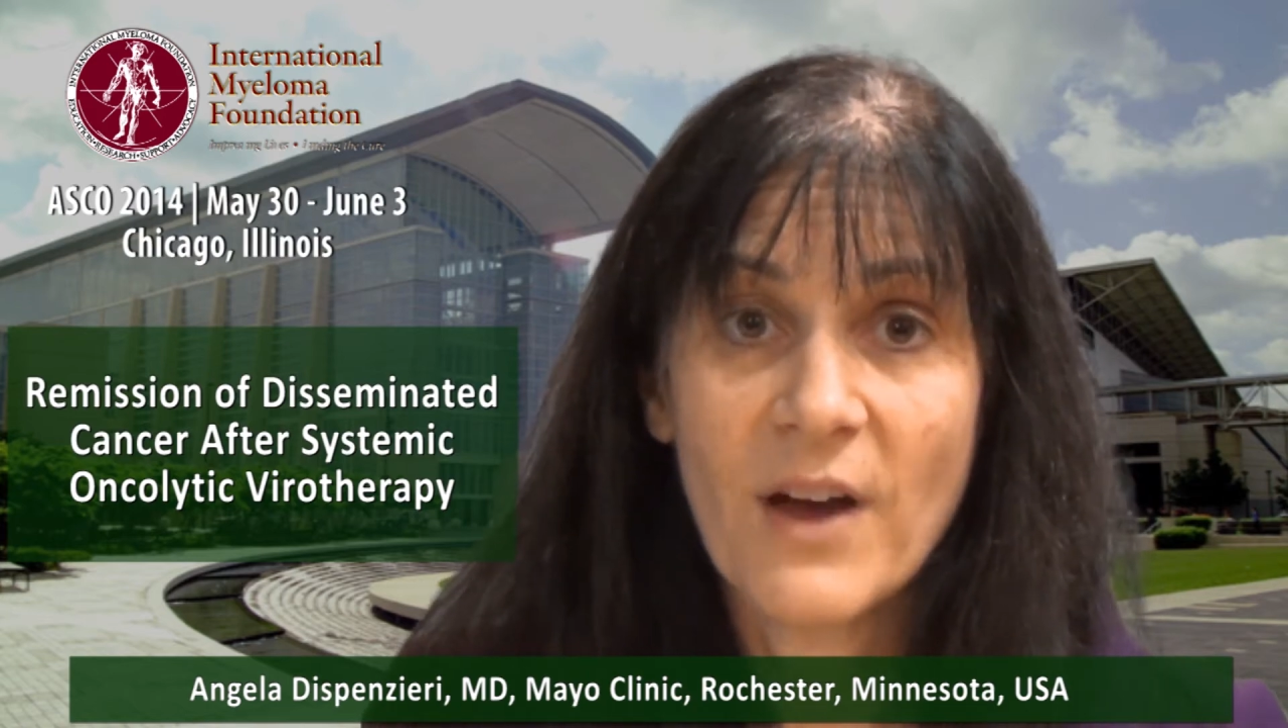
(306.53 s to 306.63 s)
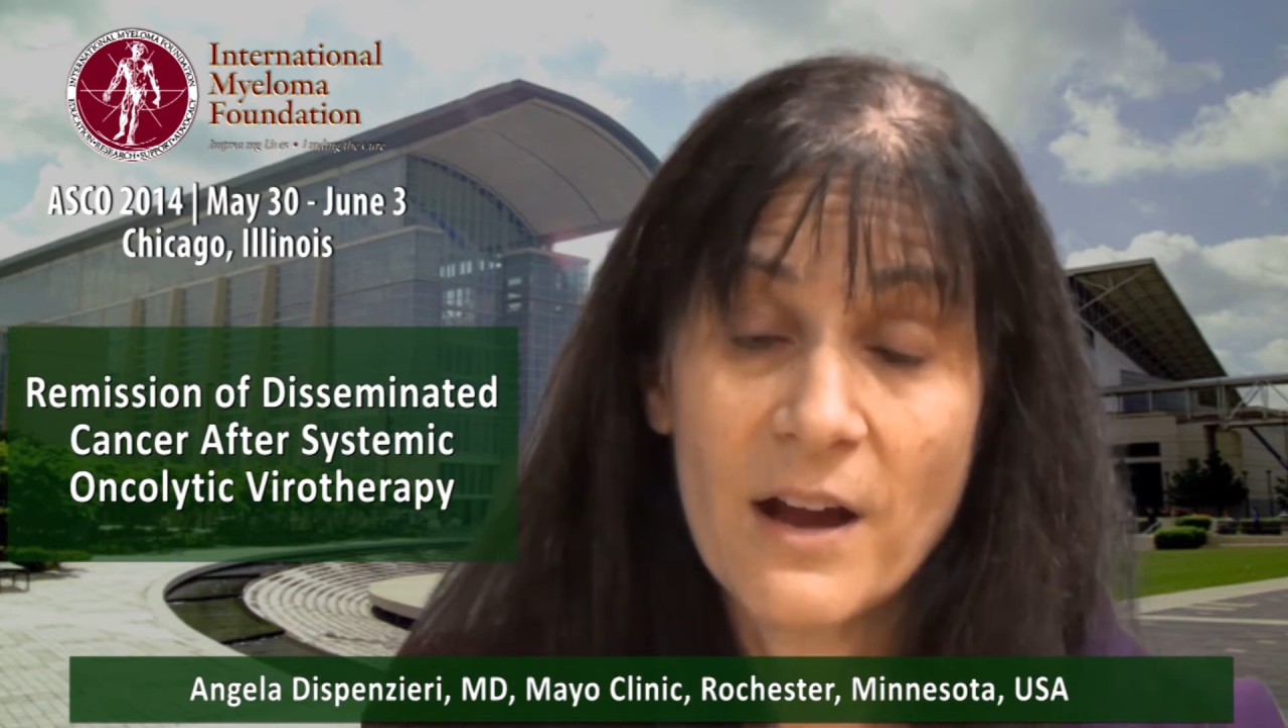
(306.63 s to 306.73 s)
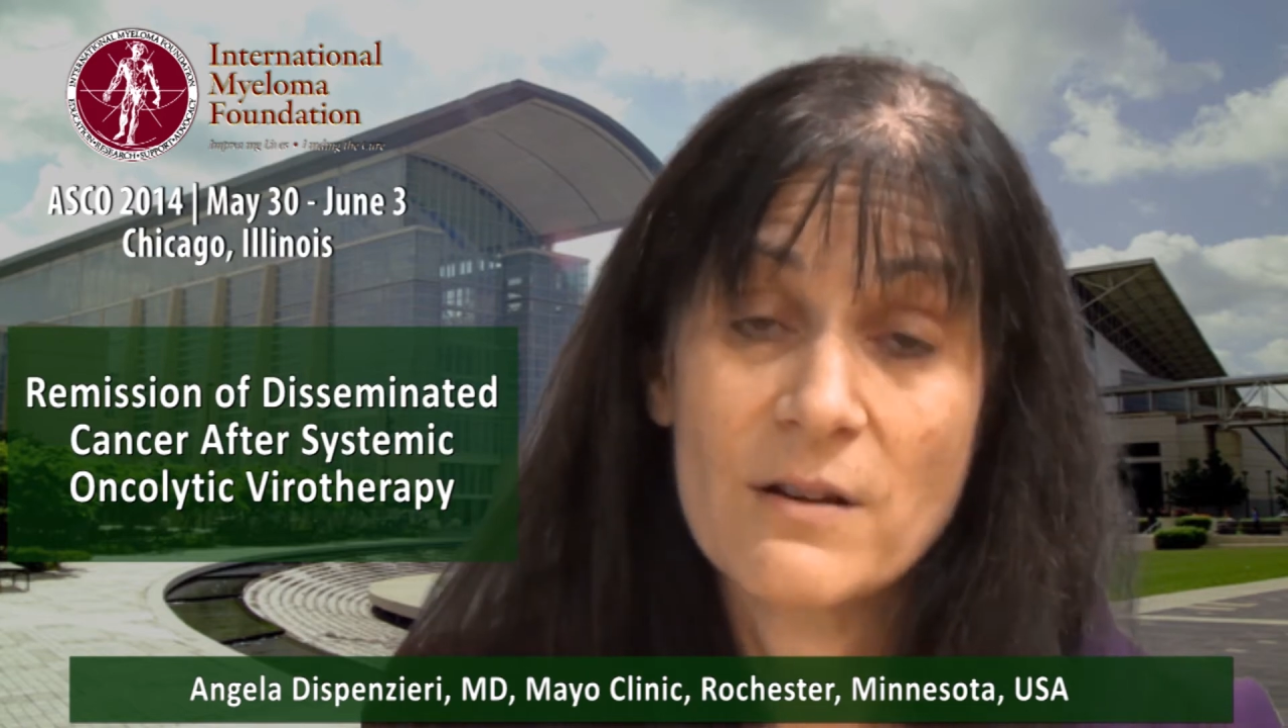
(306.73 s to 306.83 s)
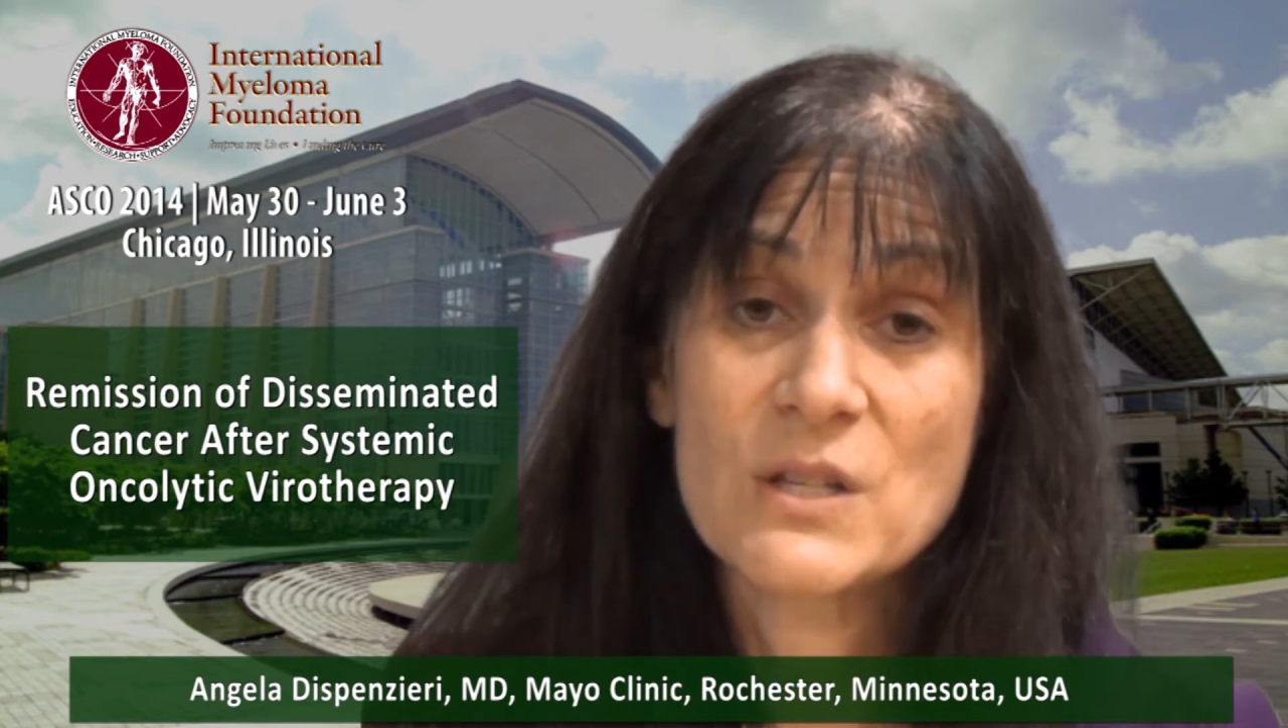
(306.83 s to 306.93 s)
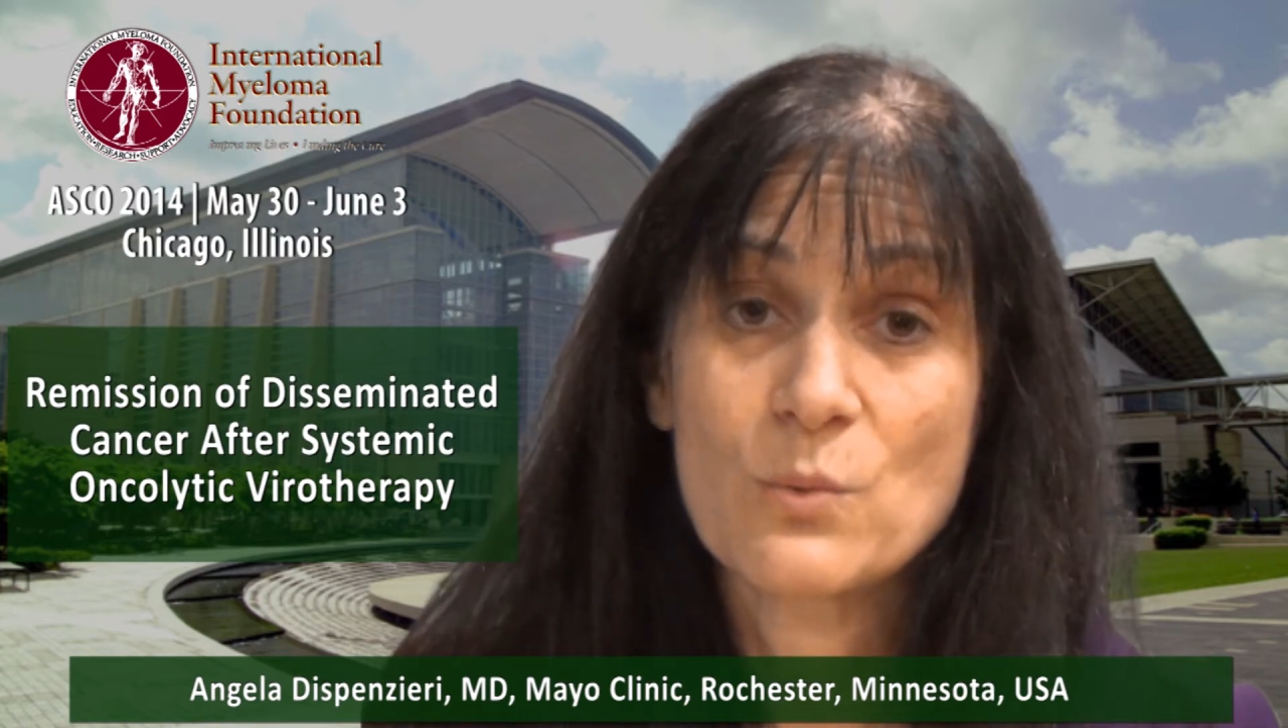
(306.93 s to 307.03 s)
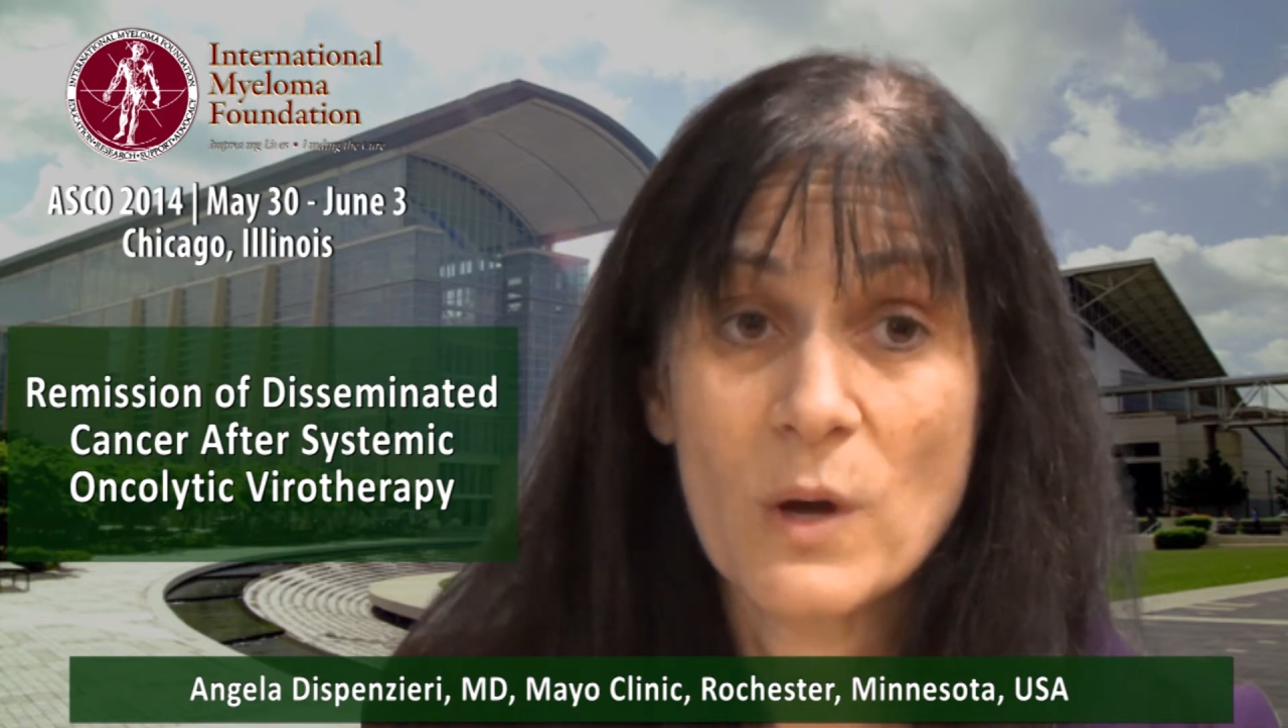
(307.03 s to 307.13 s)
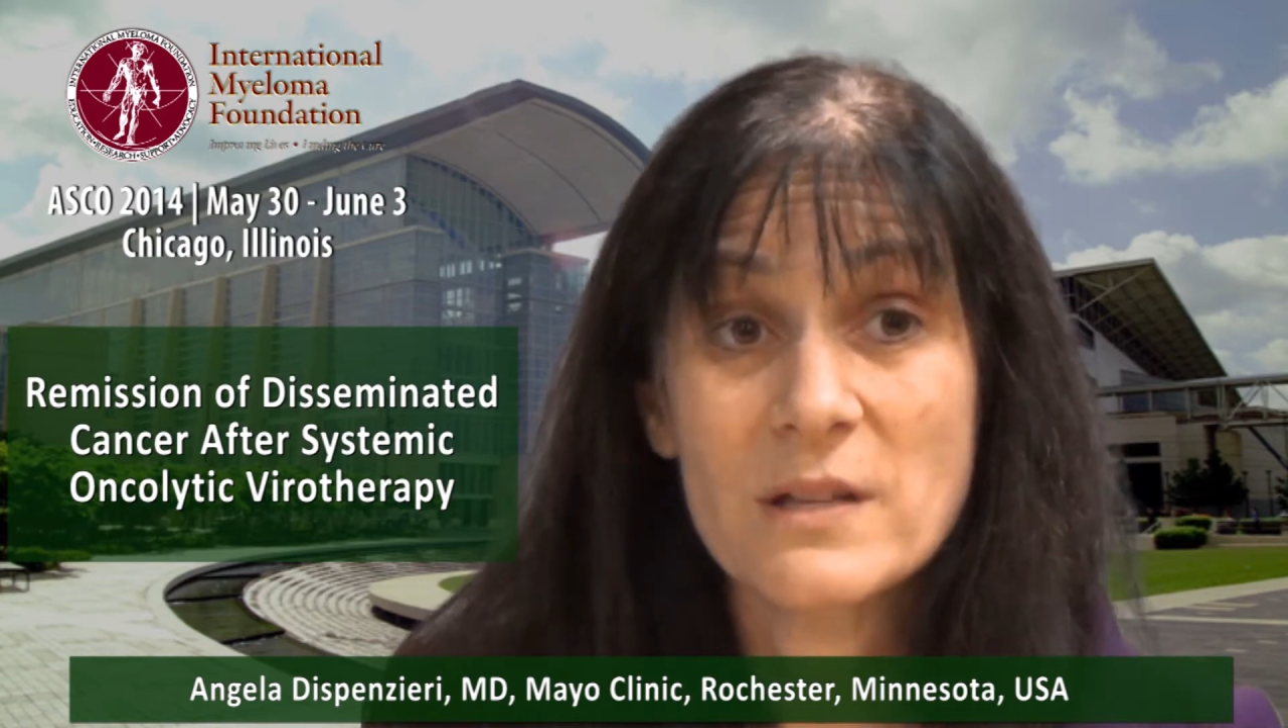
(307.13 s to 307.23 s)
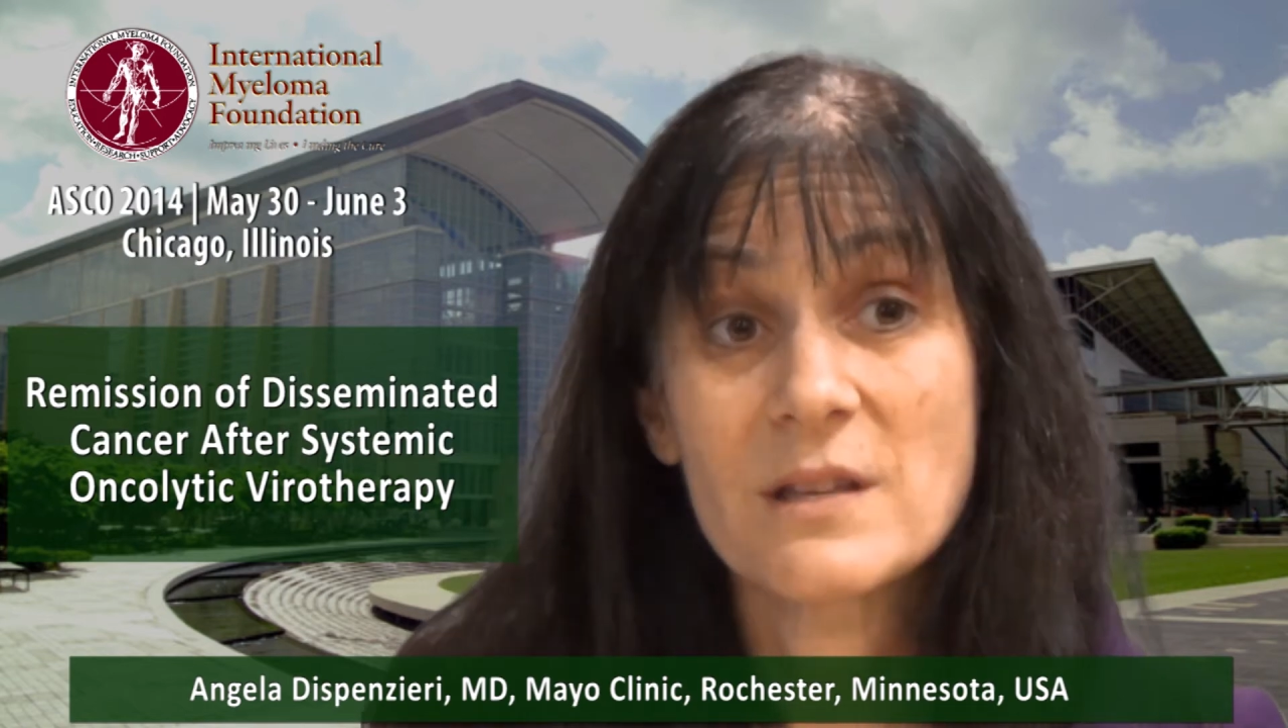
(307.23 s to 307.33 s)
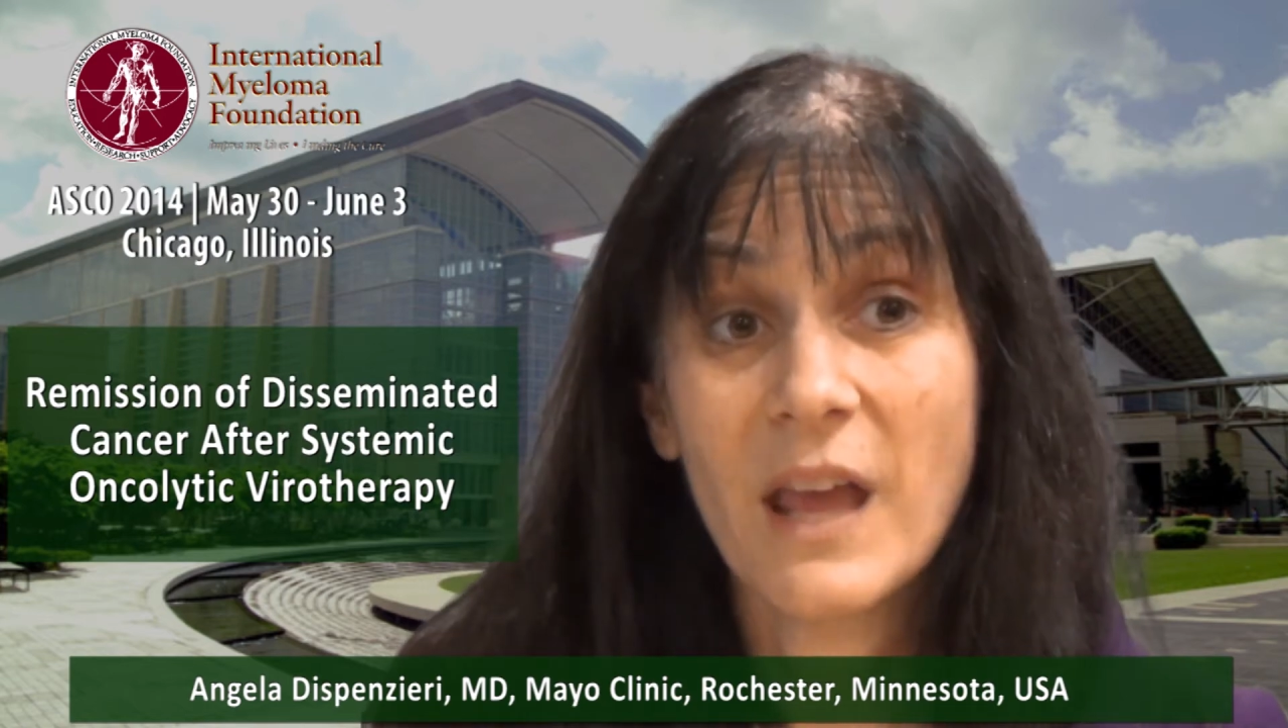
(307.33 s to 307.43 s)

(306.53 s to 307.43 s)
virus was